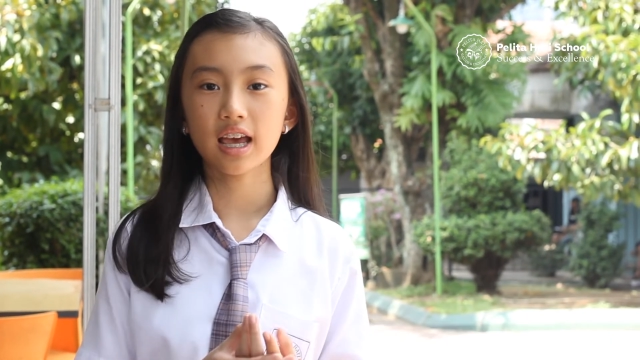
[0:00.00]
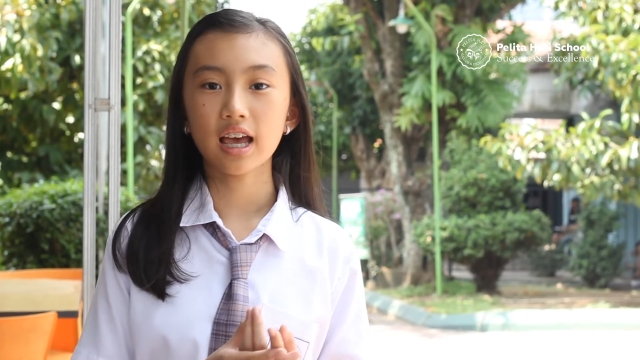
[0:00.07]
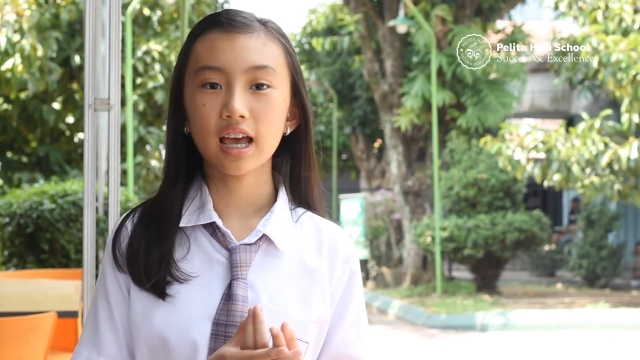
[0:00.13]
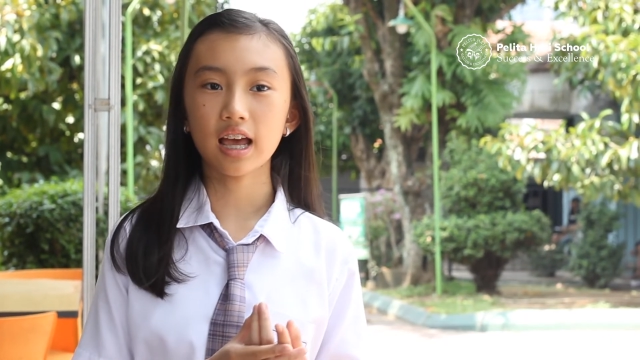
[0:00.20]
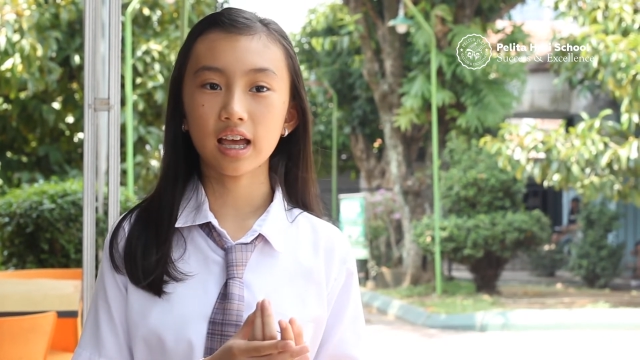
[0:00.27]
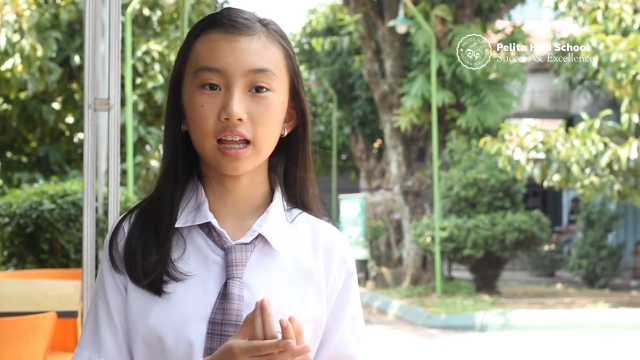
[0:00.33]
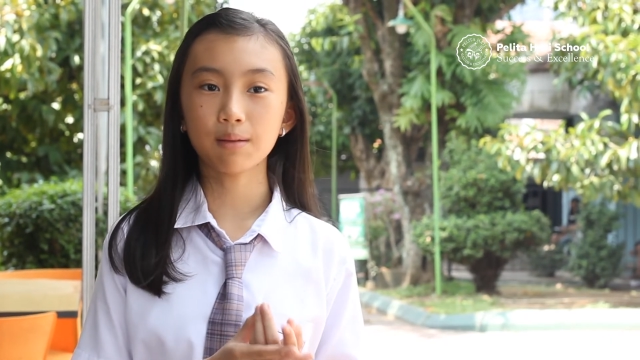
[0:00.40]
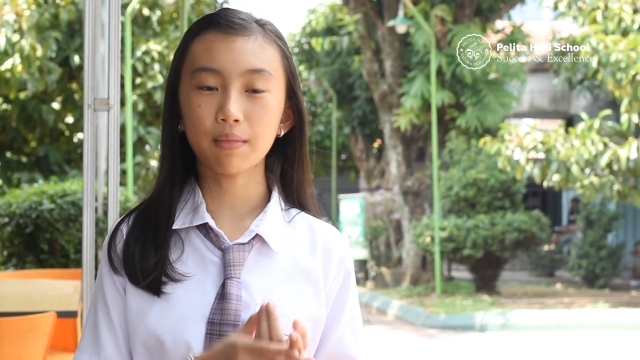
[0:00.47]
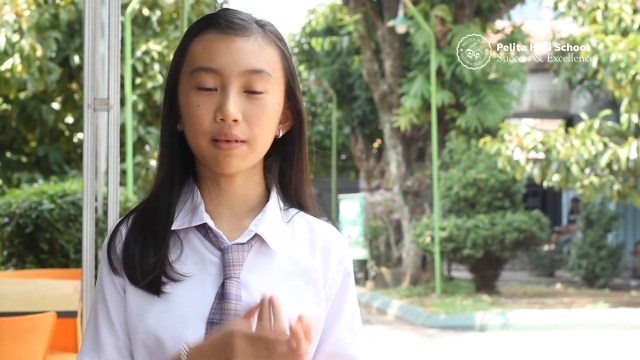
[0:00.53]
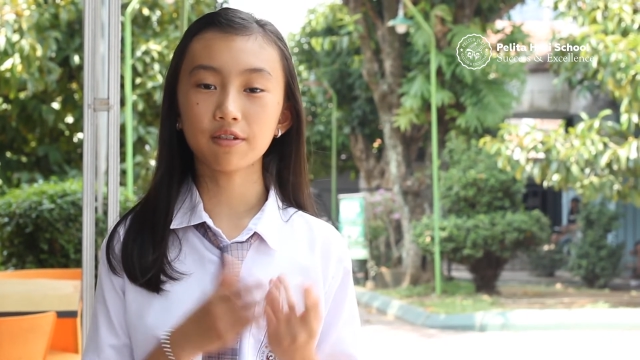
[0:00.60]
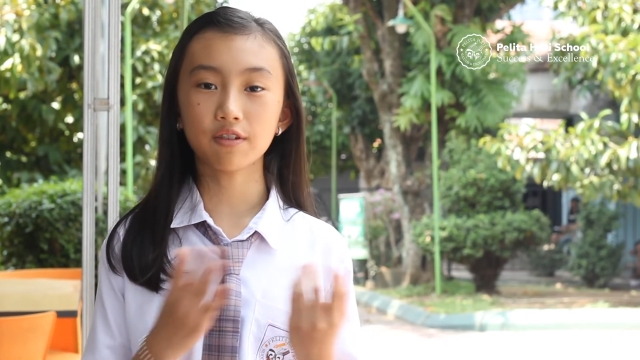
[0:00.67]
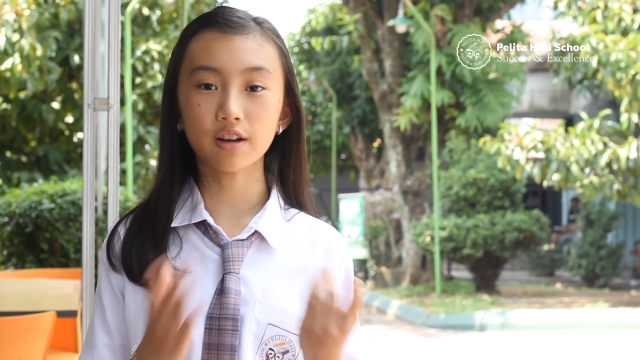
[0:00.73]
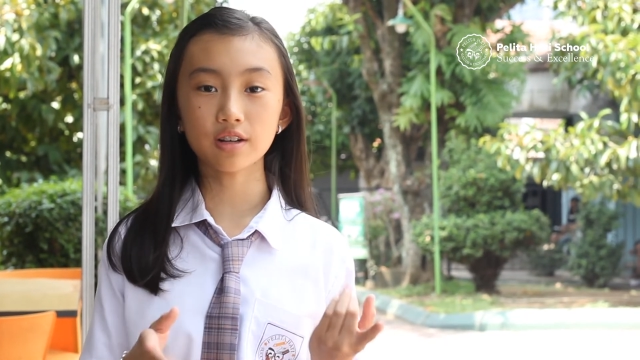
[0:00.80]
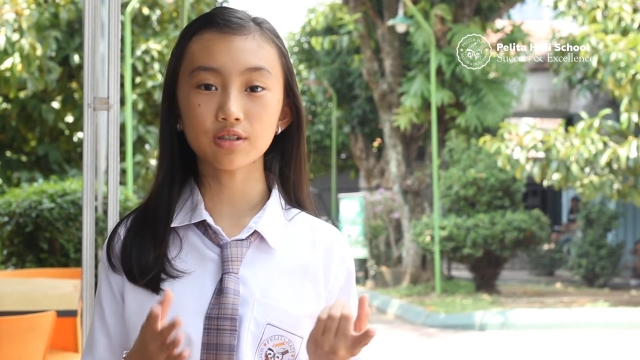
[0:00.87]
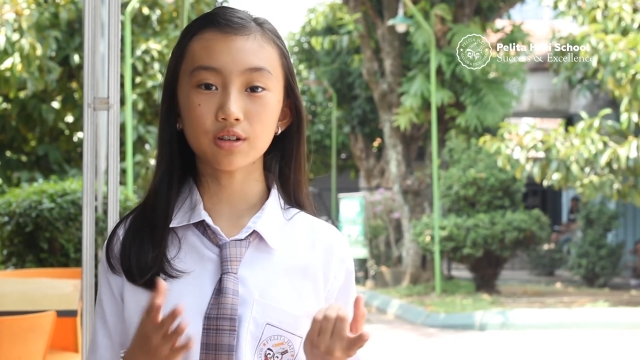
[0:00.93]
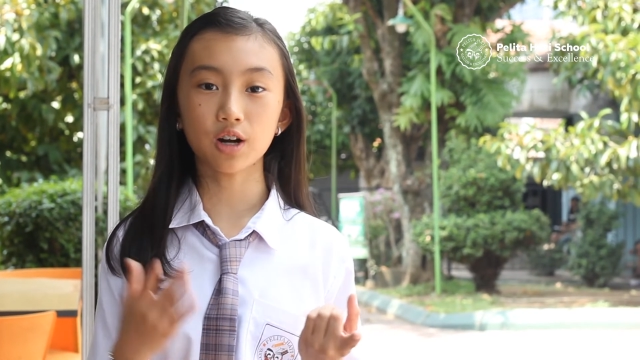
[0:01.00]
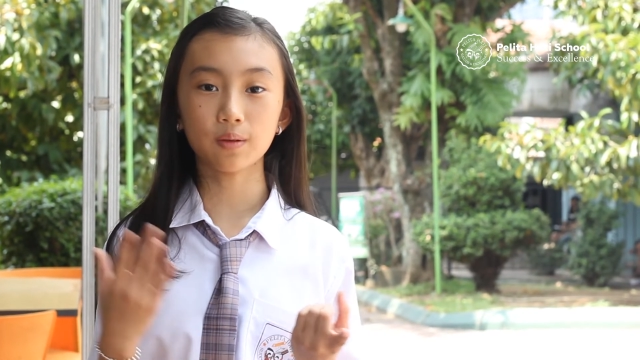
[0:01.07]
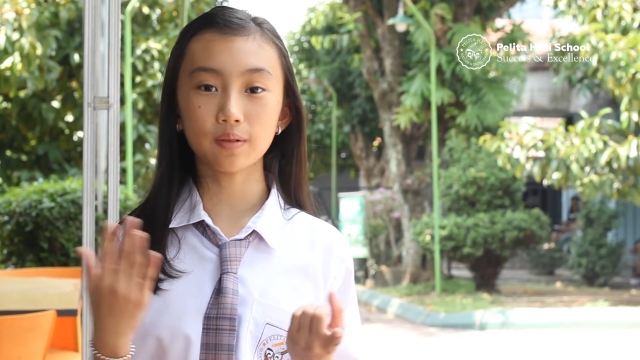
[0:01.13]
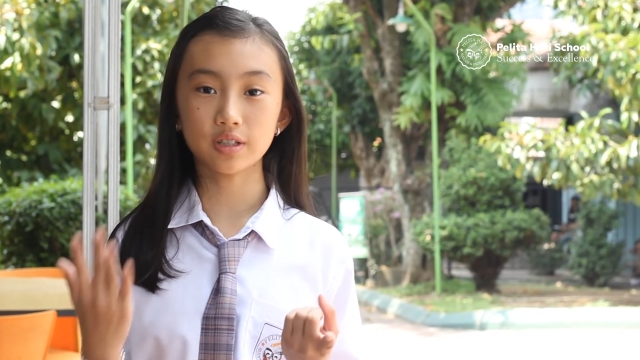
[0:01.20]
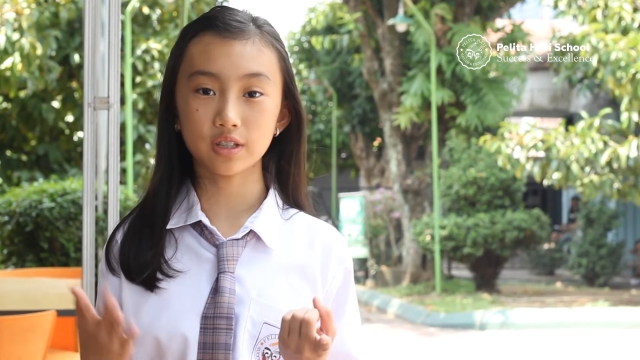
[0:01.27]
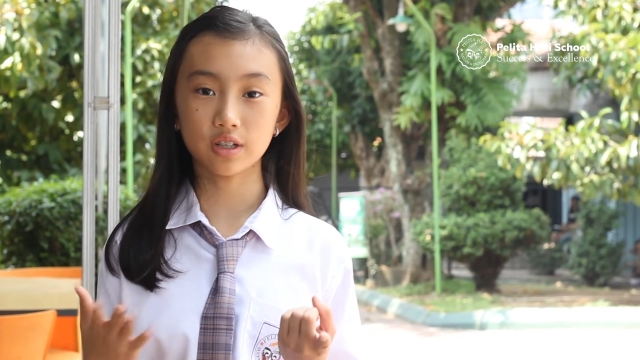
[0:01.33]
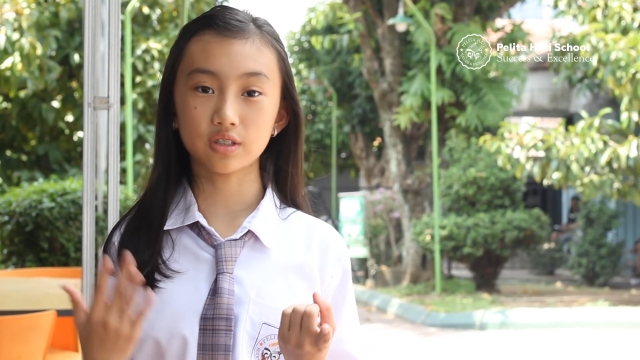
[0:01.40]
and my friends are
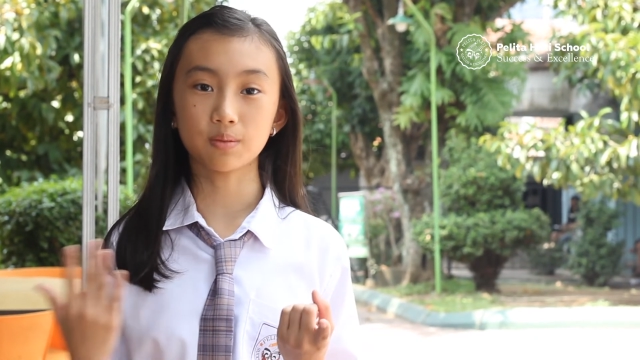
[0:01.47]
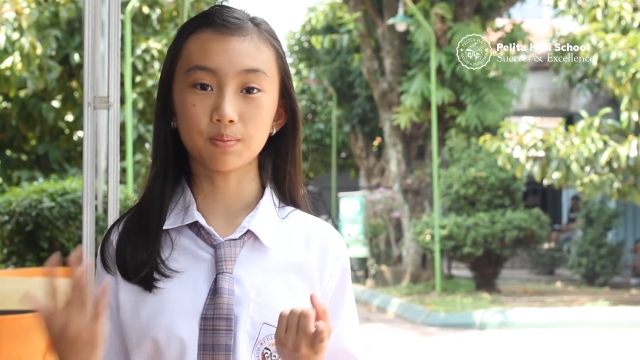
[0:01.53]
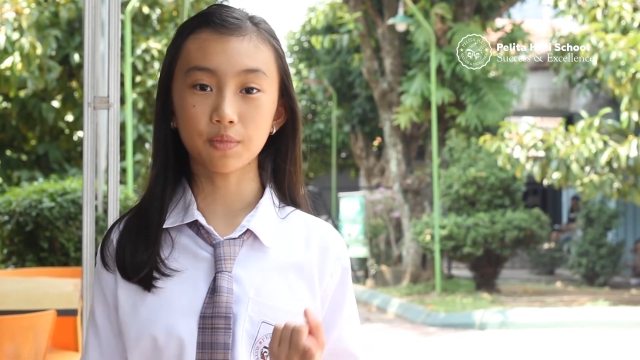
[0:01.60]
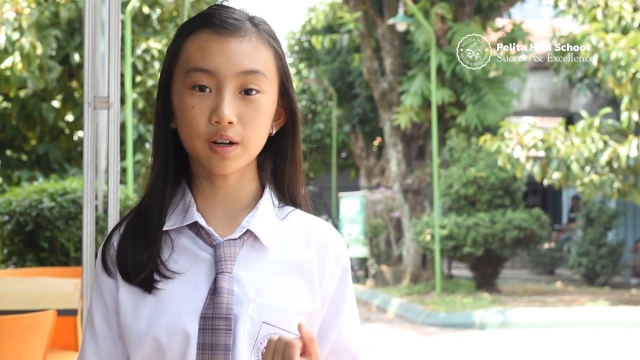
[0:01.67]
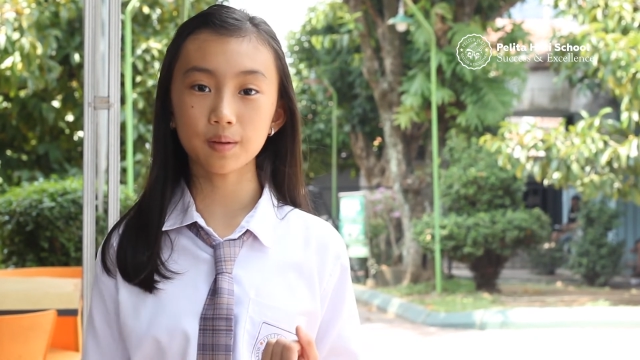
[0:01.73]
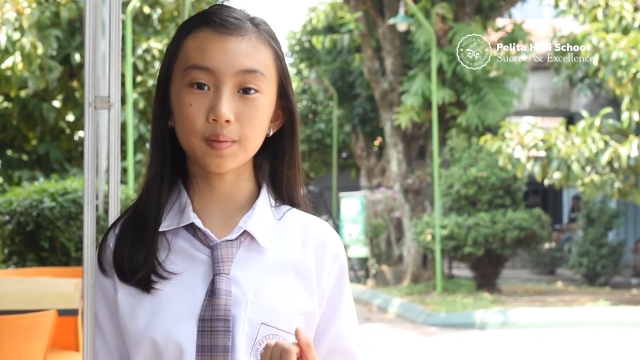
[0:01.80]
always there to support